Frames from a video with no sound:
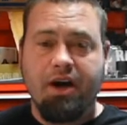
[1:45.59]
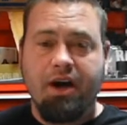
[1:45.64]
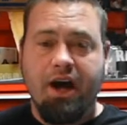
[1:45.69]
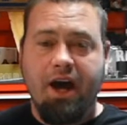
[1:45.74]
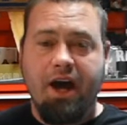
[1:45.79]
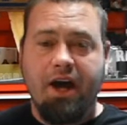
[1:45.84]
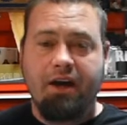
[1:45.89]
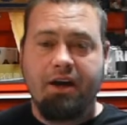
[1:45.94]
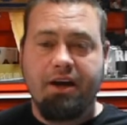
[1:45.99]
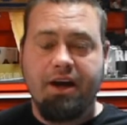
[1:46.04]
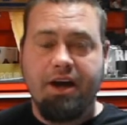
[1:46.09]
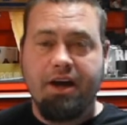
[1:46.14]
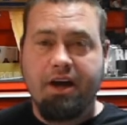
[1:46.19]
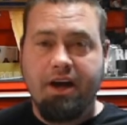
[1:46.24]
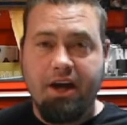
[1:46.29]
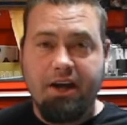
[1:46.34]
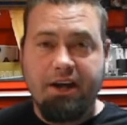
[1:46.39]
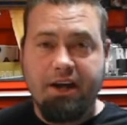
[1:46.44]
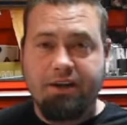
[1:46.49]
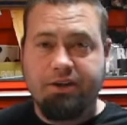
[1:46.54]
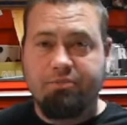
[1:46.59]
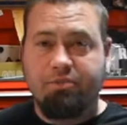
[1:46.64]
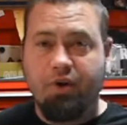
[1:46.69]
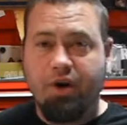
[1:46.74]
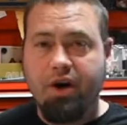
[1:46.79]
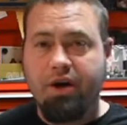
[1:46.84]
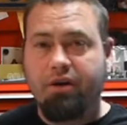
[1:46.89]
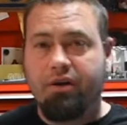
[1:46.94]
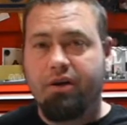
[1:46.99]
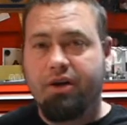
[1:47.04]
and it gets
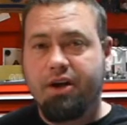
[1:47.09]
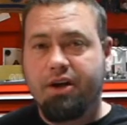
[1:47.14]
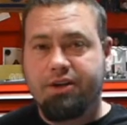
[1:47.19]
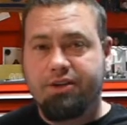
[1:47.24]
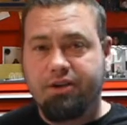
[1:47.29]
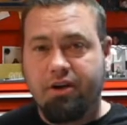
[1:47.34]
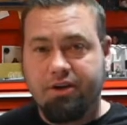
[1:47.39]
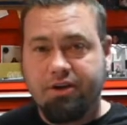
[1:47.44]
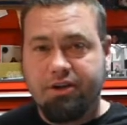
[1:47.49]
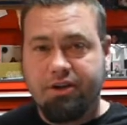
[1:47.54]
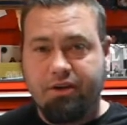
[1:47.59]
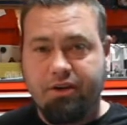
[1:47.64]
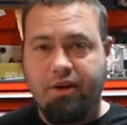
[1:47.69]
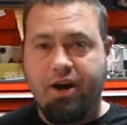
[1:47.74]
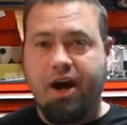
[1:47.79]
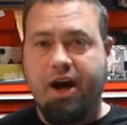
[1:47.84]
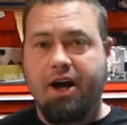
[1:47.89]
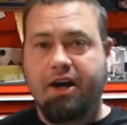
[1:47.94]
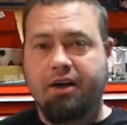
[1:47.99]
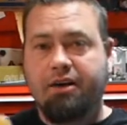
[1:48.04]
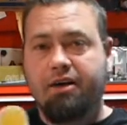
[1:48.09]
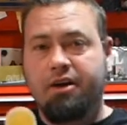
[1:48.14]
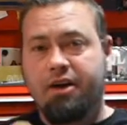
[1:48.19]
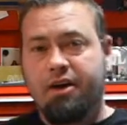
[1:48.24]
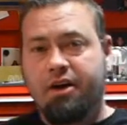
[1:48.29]
brittle and it starts to crack.